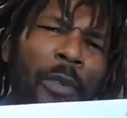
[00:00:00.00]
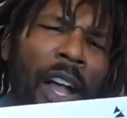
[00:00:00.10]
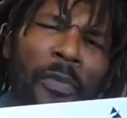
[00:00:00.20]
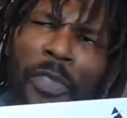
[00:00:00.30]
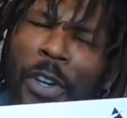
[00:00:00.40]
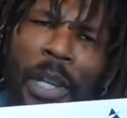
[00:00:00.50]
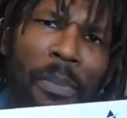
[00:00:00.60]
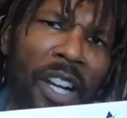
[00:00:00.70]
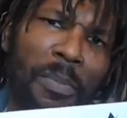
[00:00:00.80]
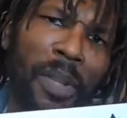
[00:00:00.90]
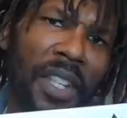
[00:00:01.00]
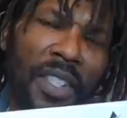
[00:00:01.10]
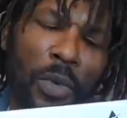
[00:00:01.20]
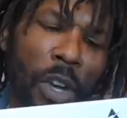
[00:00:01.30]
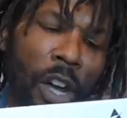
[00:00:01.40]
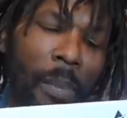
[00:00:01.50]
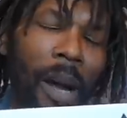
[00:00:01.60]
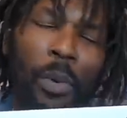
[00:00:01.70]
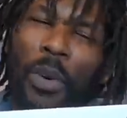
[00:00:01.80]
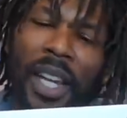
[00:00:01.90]
around $30 plus as well. I
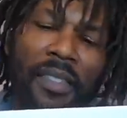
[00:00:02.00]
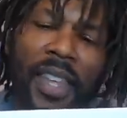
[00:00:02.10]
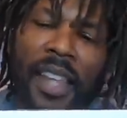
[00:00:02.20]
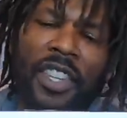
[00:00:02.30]
probably won't get that.